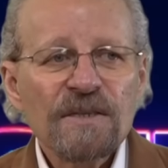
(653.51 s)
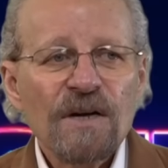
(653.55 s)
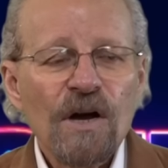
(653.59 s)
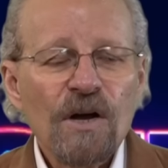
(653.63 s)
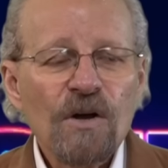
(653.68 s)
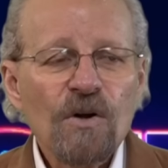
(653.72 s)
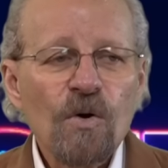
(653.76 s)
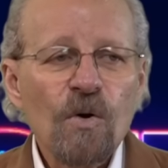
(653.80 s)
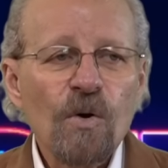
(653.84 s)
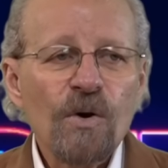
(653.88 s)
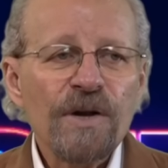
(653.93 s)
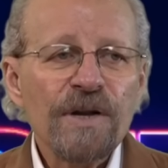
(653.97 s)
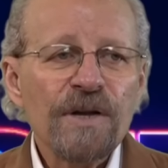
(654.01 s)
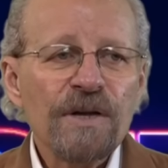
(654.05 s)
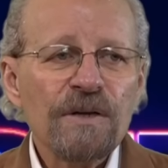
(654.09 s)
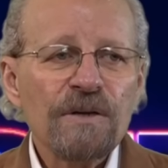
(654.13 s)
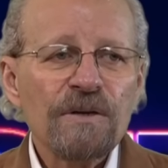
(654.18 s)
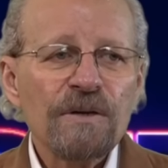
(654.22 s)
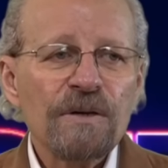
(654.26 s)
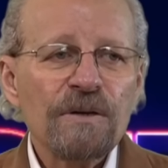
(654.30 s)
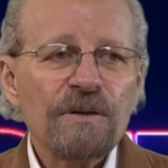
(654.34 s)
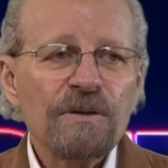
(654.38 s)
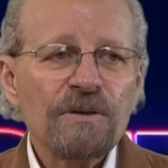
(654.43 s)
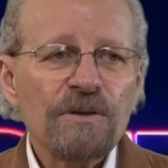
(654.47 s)

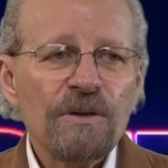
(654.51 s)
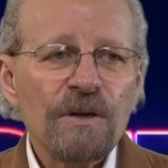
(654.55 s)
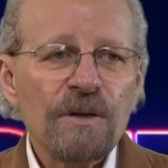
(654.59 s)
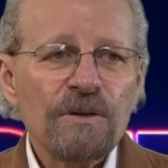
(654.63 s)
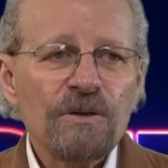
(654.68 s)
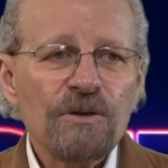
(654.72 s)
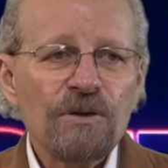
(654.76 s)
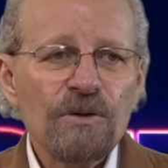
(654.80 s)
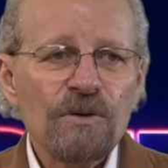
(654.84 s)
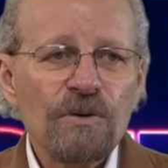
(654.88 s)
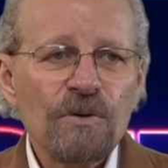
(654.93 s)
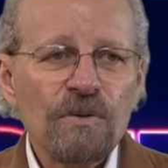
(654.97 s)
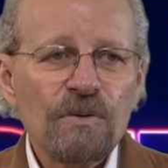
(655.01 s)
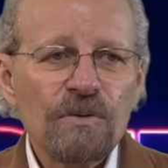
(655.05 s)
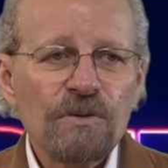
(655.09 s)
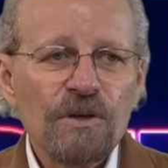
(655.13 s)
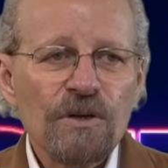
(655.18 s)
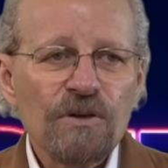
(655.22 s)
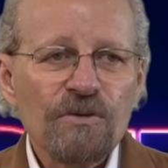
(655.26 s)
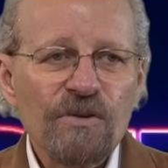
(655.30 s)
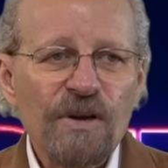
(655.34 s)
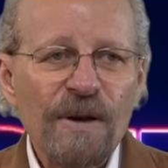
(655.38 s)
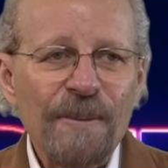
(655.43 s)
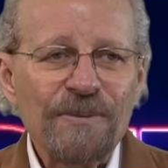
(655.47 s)
According to
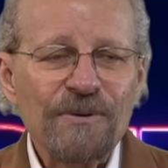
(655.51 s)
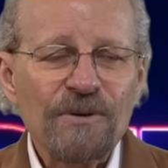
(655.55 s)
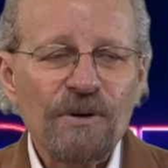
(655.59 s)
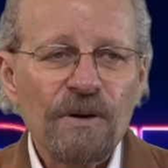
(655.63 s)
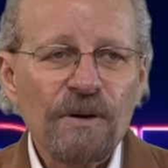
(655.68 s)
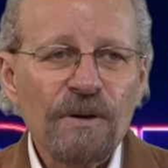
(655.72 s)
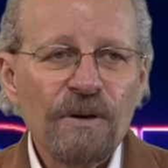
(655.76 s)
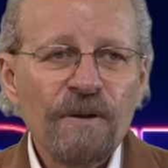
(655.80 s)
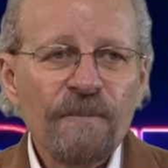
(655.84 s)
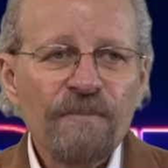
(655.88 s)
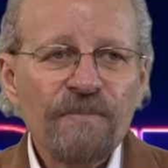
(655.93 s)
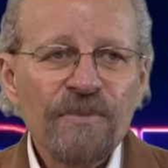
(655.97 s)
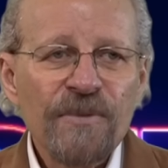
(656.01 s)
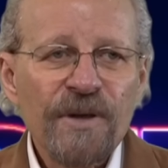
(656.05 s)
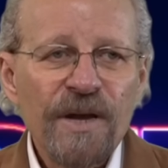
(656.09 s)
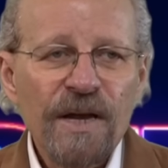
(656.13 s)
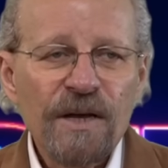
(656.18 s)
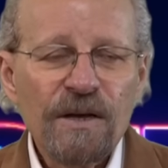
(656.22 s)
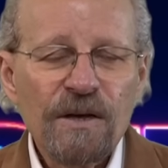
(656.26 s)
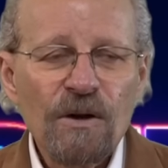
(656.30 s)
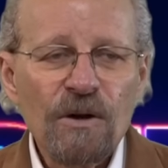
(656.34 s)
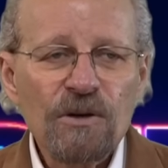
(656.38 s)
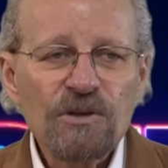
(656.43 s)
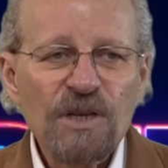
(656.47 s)
the scripture,
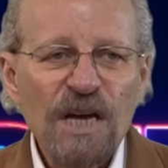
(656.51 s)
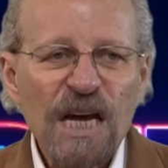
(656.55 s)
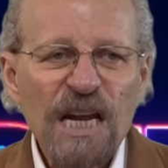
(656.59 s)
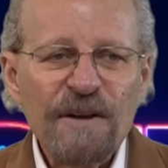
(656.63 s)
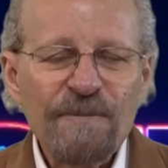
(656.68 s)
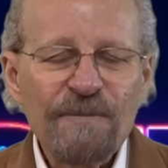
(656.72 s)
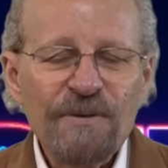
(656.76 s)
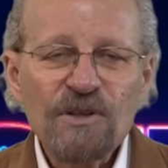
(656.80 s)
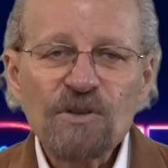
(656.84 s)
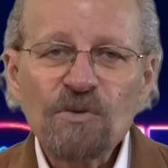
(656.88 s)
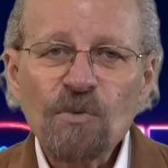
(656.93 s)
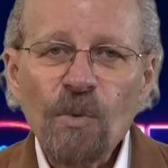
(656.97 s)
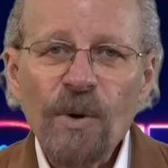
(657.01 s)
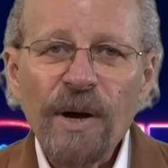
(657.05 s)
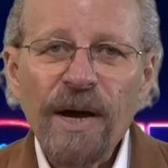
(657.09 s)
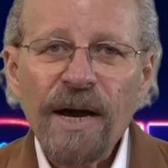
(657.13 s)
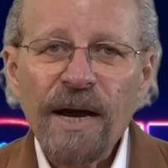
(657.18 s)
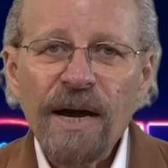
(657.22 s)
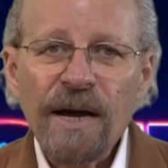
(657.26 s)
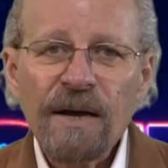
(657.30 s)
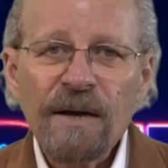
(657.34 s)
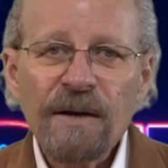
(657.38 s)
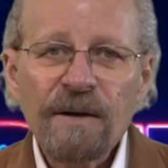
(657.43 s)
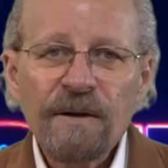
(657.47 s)
it goes out of its
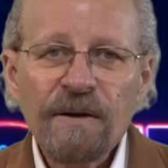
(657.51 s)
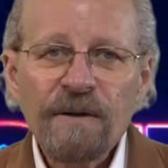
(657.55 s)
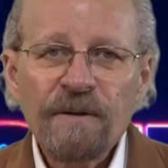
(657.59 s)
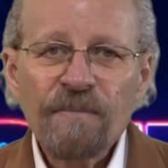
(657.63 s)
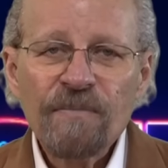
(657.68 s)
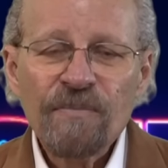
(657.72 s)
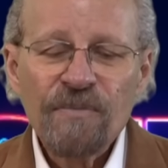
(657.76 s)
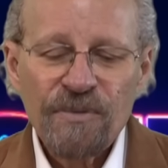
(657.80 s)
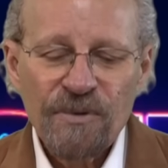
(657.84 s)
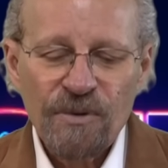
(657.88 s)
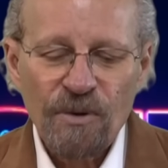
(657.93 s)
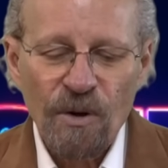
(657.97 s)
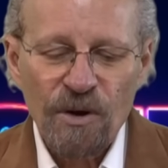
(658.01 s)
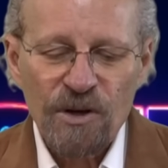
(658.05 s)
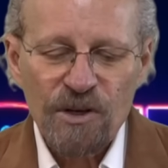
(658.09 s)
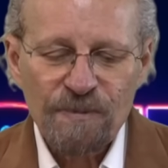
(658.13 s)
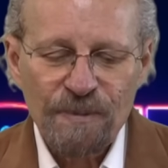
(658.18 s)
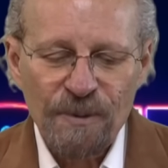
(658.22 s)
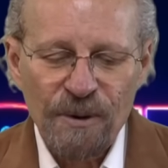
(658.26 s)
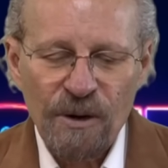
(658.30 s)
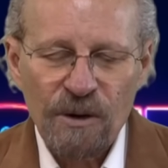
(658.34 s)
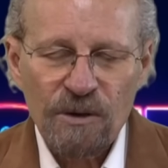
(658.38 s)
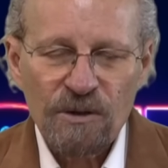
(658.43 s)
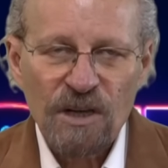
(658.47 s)
way, the Holy
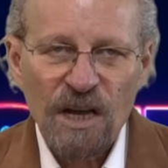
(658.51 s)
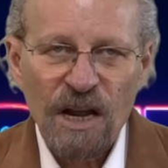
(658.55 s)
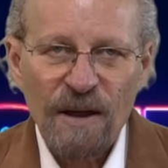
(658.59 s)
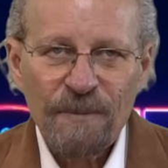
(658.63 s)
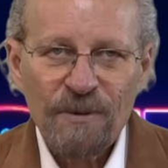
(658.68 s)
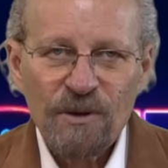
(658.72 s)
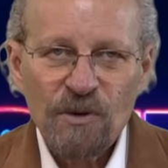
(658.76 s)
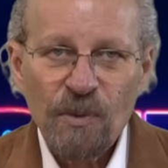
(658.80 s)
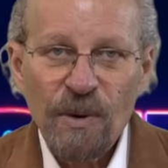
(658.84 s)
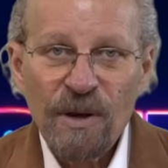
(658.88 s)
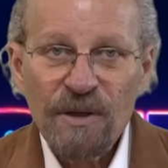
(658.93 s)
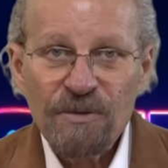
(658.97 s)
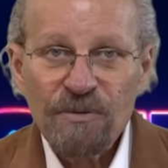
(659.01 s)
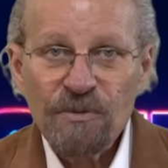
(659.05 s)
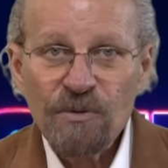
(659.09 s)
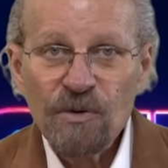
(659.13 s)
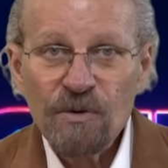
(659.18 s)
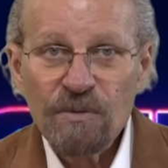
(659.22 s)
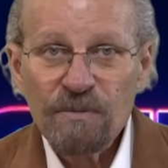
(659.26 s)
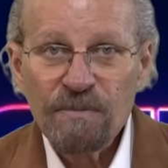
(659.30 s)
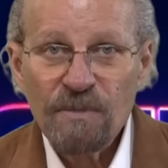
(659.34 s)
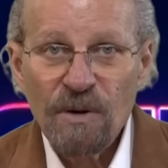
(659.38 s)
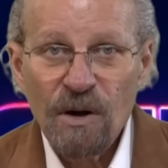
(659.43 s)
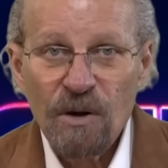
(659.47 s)
Spirit goes out of its way
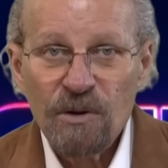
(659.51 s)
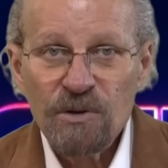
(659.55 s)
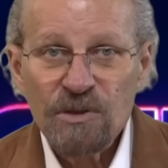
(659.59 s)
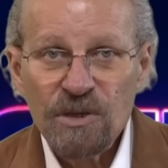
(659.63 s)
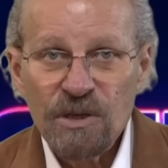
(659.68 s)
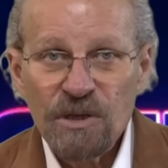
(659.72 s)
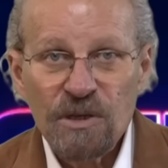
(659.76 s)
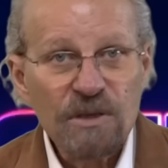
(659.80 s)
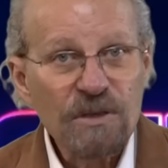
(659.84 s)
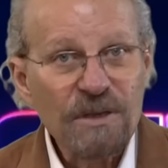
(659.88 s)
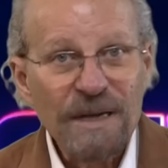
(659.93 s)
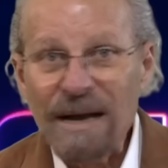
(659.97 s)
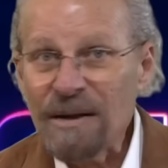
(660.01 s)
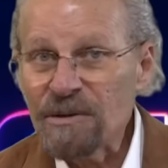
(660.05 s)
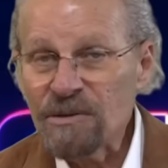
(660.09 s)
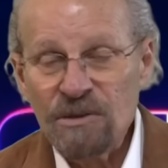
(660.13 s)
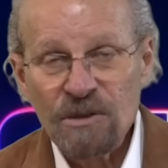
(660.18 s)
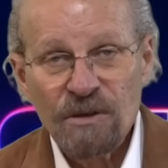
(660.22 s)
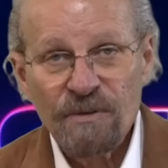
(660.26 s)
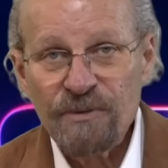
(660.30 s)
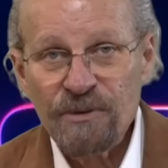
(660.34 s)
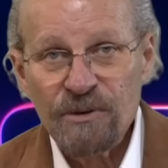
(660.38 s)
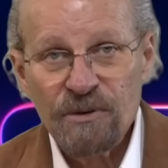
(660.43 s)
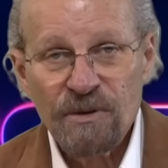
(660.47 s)
through Moses
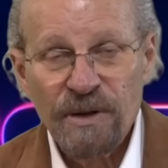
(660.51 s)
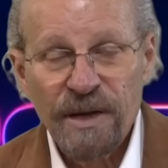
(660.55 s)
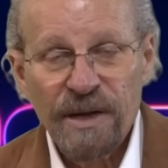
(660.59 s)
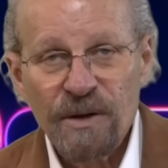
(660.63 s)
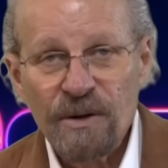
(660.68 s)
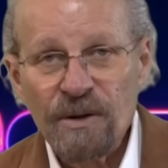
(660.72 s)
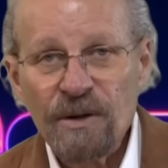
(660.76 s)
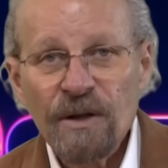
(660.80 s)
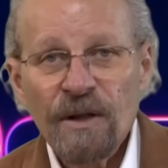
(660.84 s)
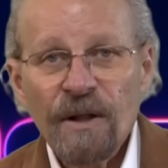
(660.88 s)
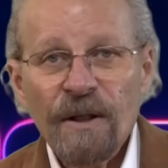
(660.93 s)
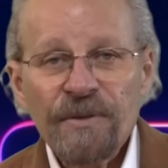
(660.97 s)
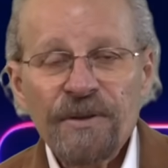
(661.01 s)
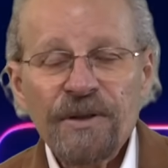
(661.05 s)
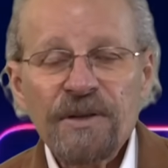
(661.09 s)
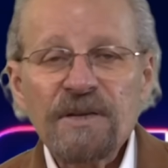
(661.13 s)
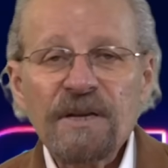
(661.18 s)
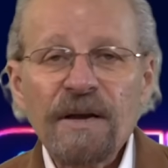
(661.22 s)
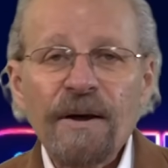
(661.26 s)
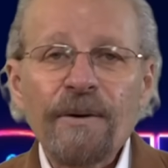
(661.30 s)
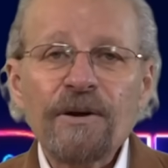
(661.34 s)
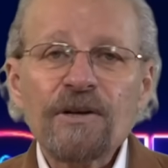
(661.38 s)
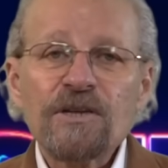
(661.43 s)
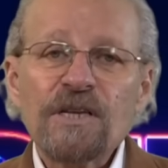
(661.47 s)
thousands of years later to
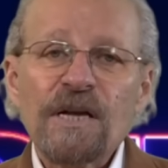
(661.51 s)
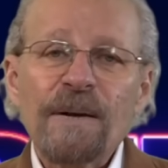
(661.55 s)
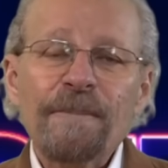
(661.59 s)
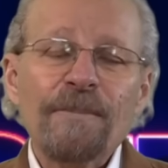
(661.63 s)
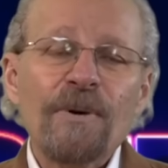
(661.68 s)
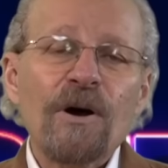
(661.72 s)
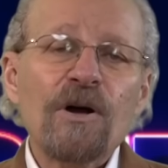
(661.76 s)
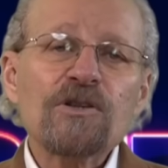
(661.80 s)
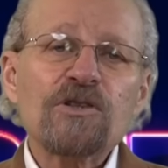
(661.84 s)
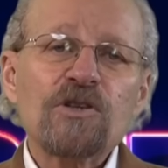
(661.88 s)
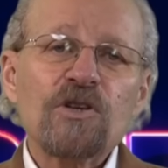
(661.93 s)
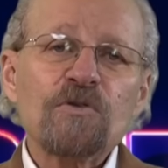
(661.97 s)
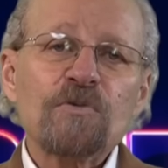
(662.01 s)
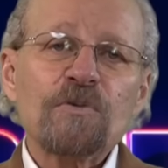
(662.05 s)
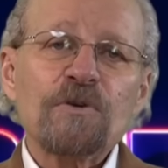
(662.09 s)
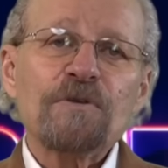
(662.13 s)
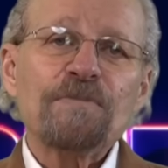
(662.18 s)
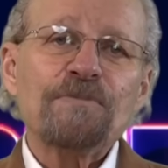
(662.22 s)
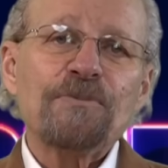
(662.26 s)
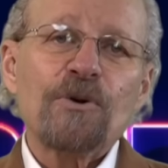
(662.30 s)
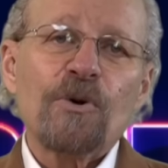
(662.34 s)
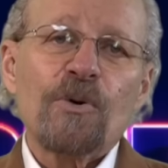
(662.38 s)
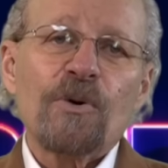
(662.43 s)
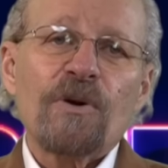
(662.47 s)
tell us that Moses
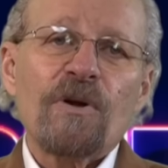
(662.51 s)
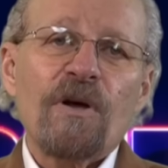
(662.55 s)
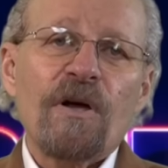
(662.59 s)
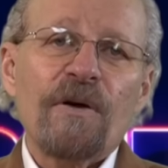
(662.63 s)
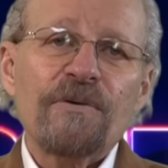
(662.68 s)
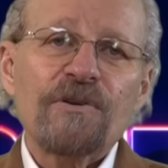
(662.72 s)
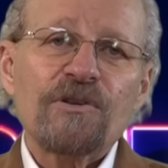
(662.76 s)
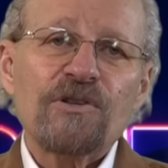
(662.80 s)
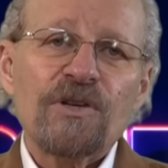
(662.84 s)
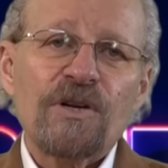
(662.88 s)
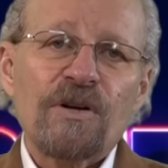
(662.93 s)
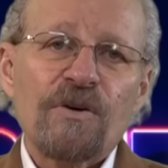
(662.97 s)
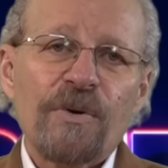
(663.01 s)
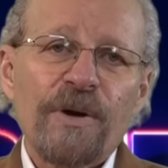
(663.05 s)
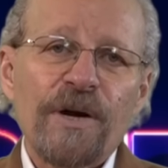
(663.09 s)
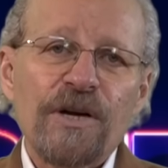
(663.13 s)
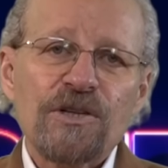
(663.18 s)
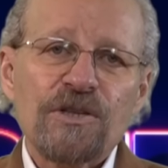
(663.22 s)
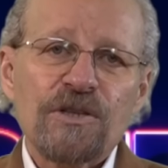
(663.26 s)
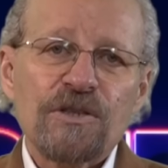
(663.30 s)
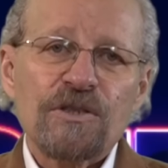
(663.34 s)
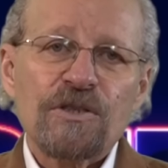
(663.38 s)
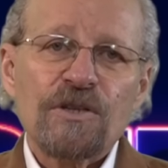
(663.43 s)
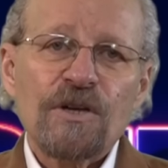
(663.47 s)
was pure in all his
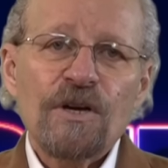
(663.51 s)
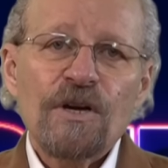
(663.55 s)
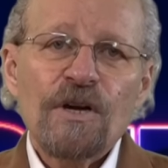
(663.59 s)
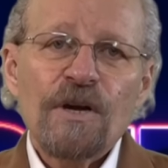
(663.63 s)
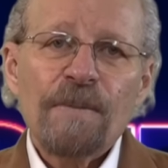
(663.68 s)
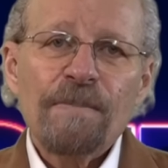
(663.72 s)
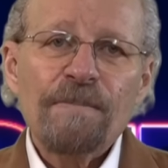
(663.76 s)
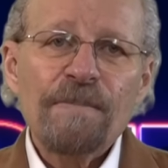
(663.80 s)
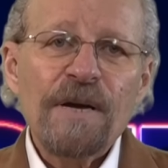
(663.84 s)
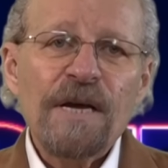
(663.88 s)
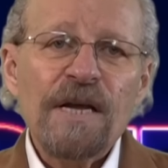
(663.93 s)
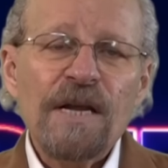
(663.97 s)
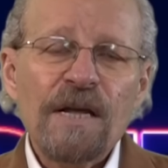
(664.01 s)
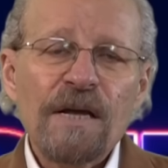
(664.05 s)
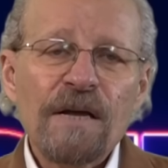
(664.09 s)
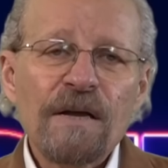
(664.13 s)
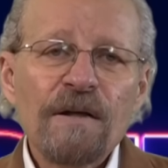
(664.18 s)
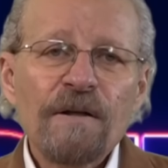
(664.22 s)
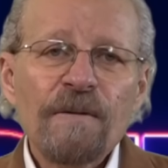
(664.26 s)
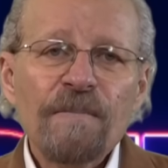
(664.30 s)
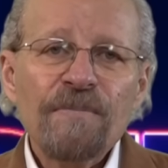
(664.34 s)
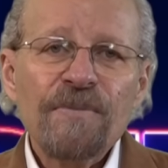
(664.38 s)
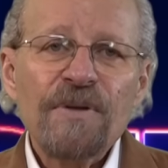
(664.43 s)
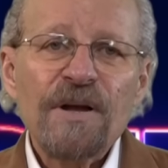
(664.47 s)
generations,
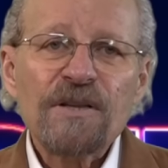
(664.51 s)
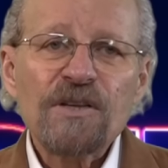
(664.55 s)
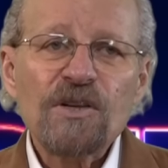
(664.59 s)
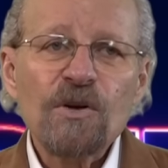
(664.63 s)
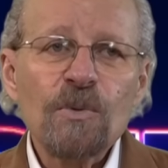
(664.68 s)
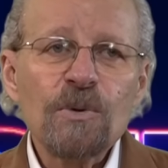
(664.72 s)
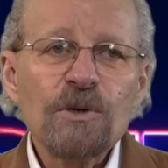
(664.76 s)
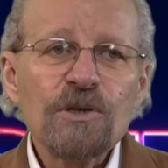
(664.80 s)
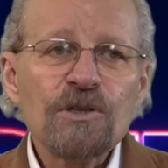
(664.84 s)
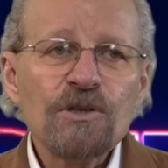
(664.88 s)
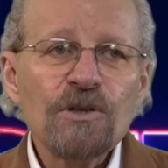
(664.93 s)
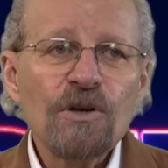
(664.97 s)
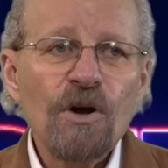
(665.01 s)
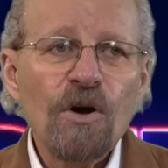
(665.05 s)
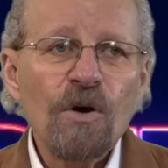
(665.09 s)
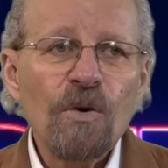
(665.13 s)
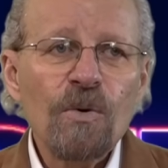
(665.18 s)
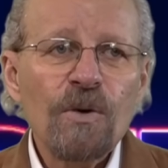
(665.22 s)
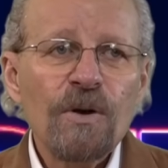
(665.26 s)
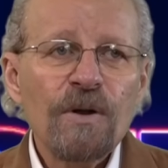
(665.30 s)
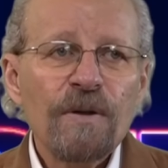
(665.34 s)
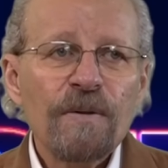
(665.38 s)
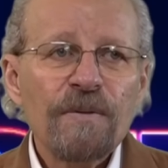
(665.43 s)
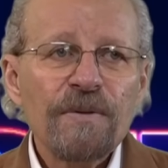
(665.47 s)
meaning that there was
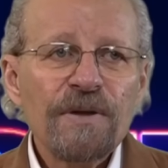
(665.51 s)
no